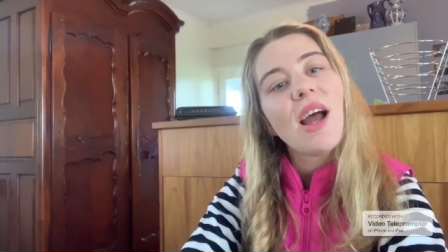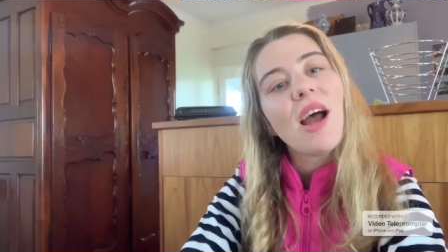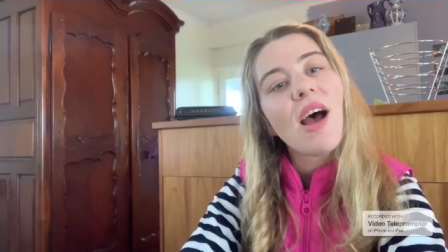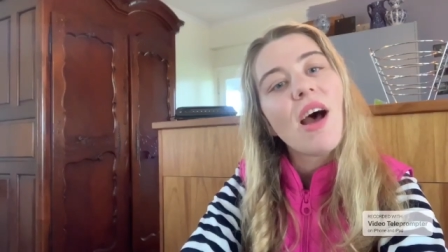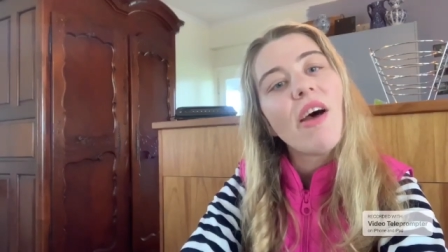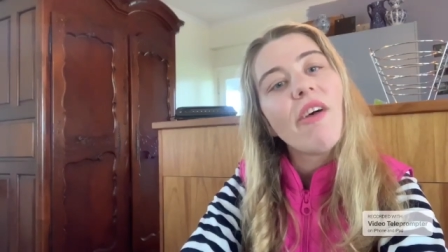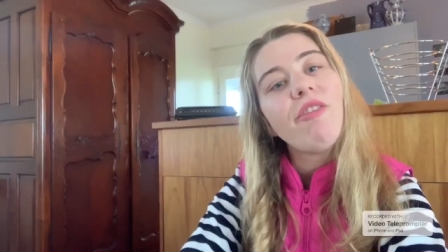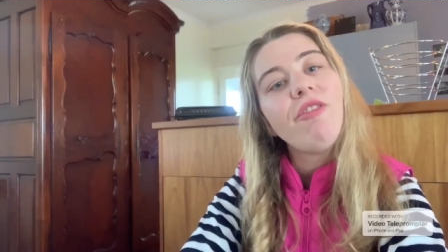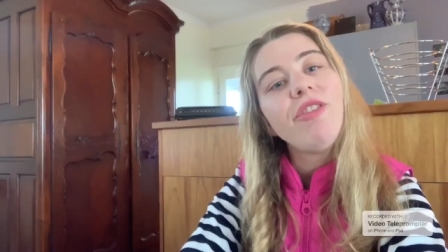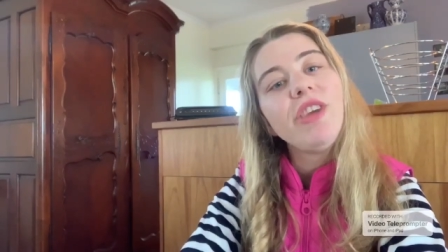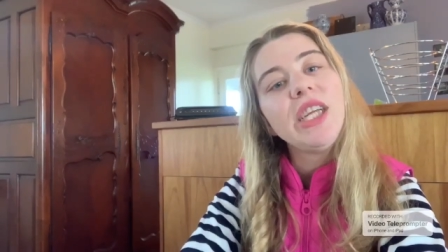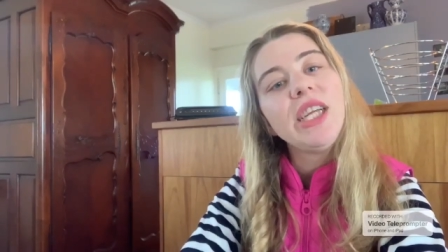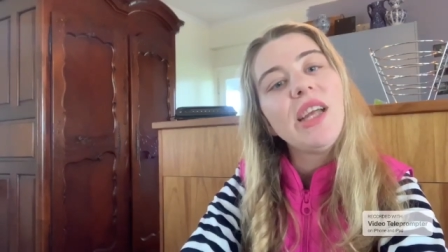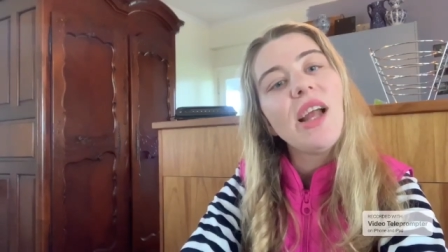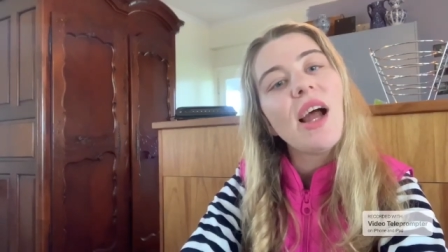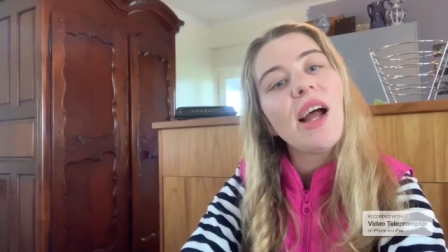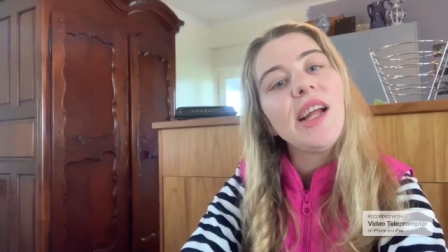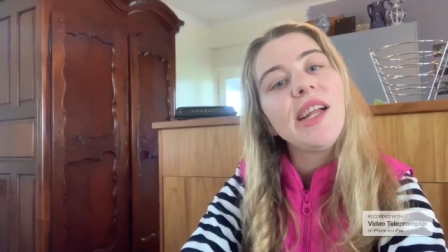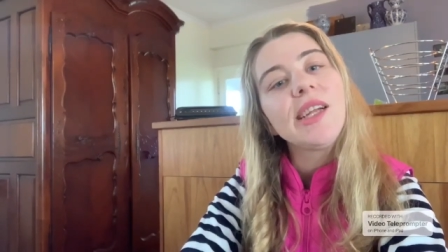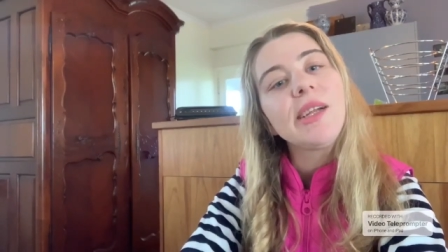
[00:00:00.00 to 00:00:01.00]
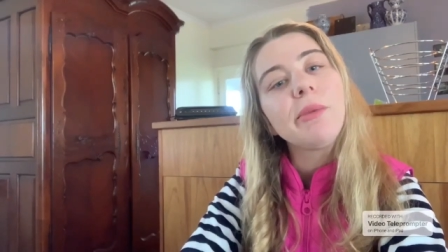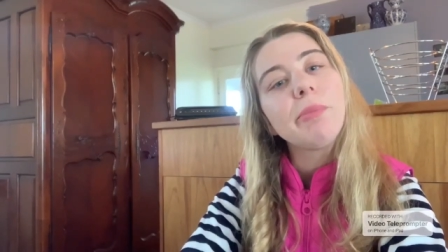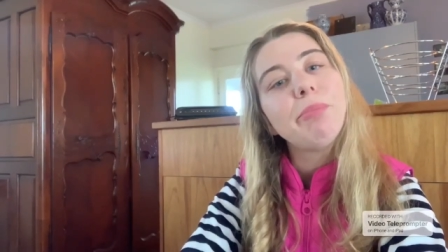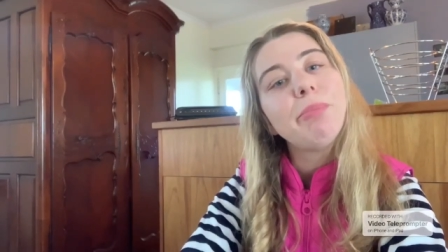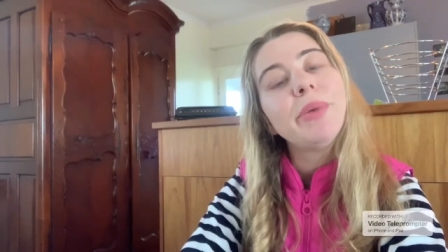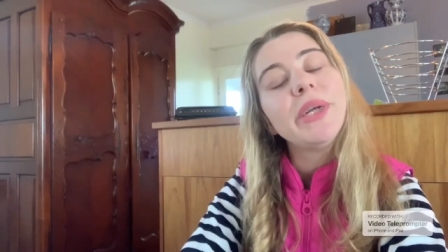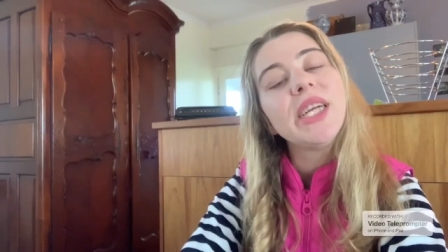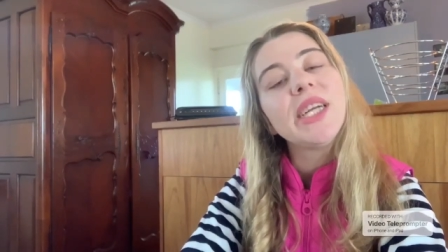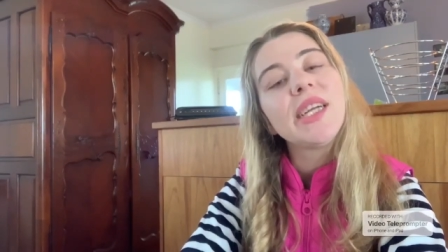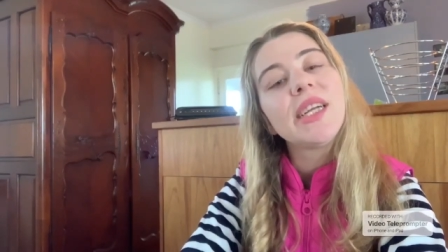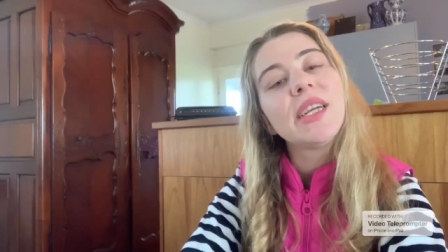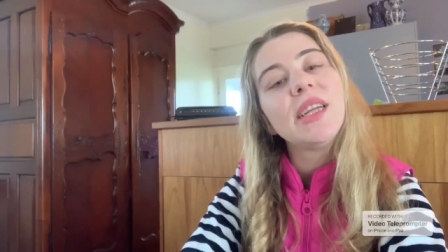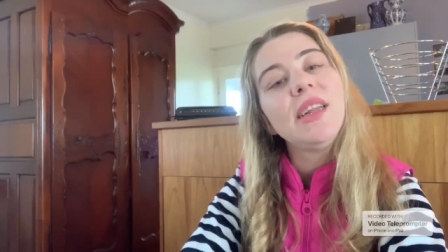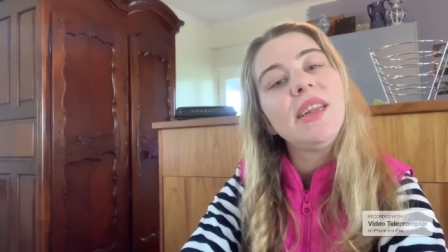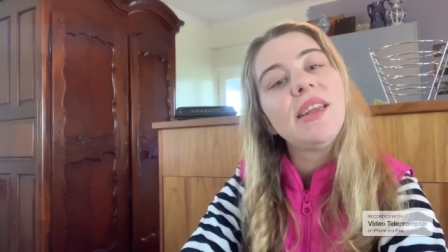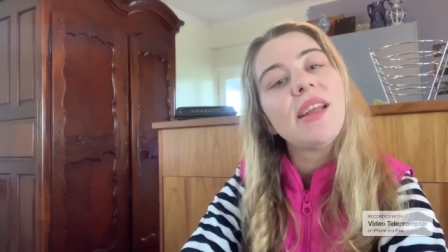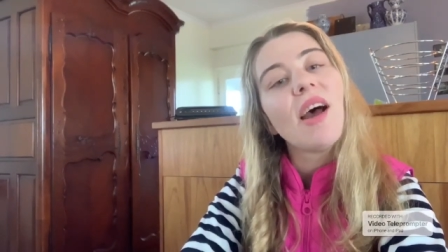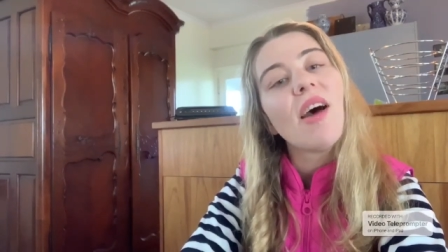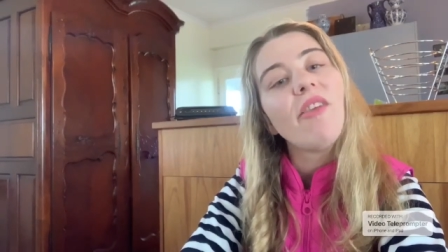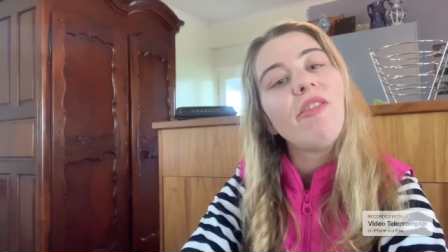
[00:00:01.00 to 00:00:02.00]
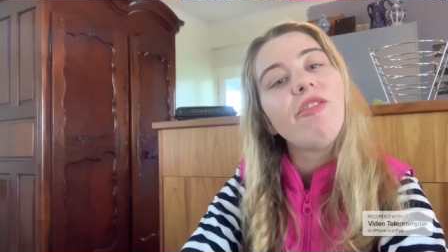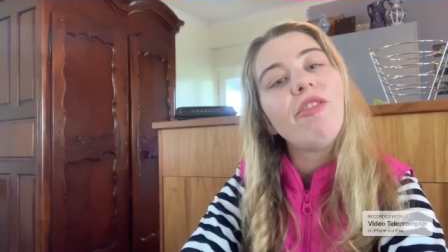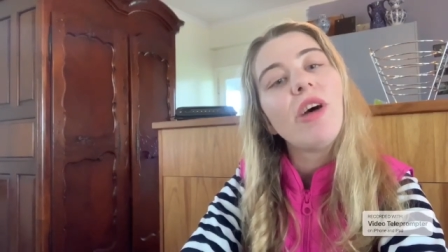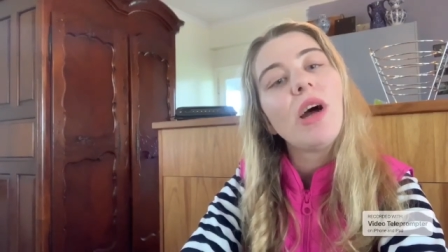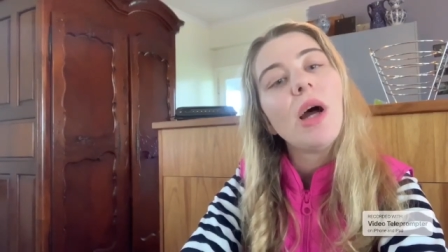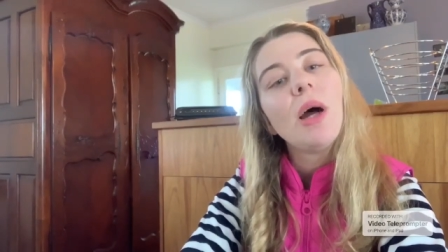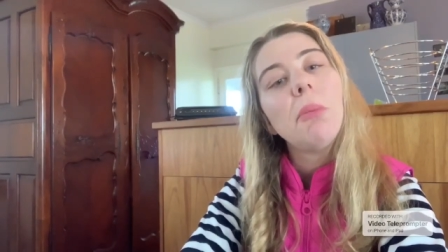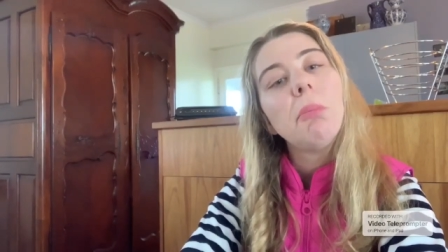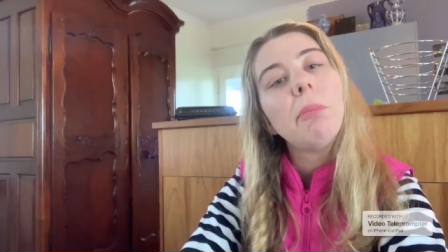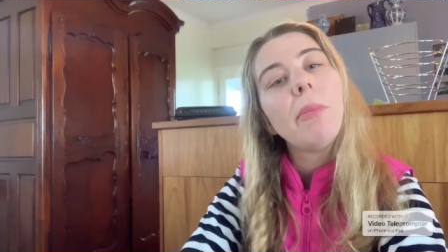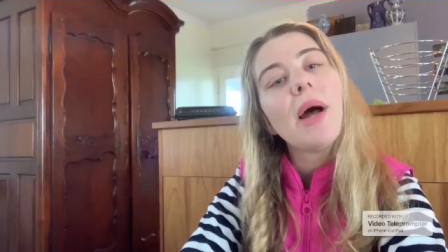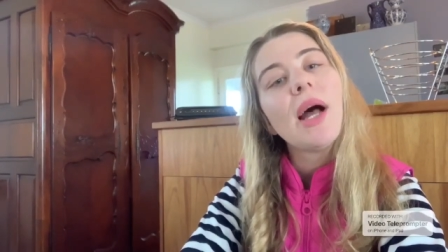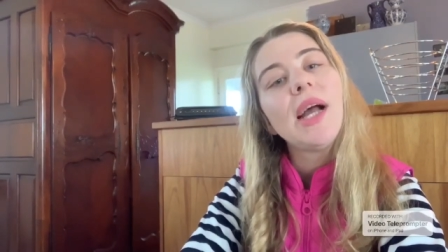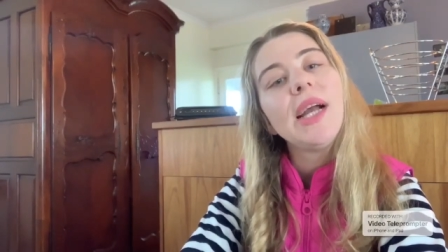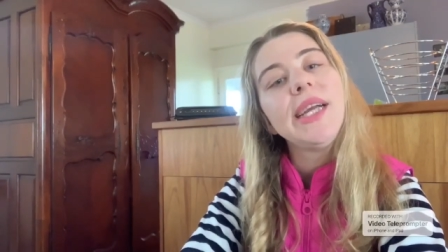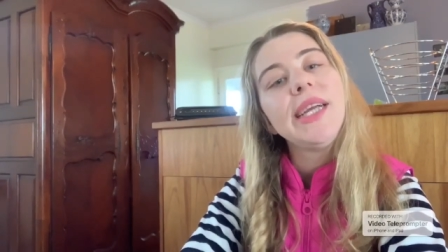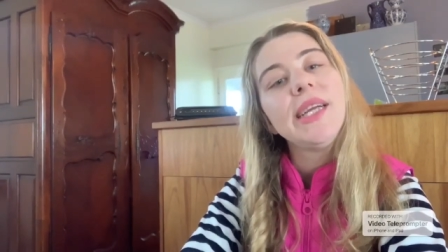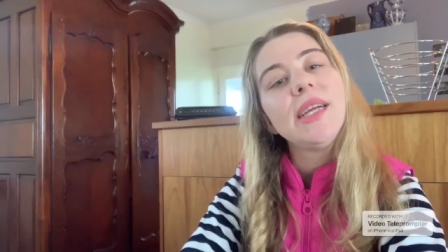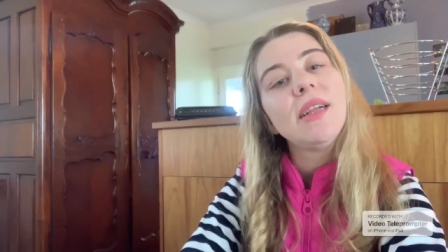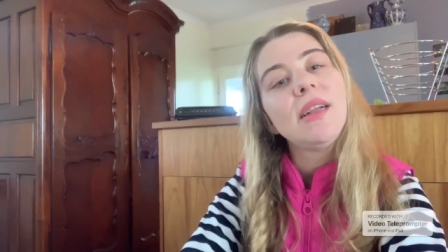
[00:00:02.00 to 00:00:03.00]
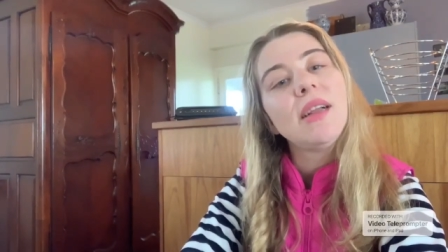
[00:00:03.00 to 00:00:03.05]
of the aspect of my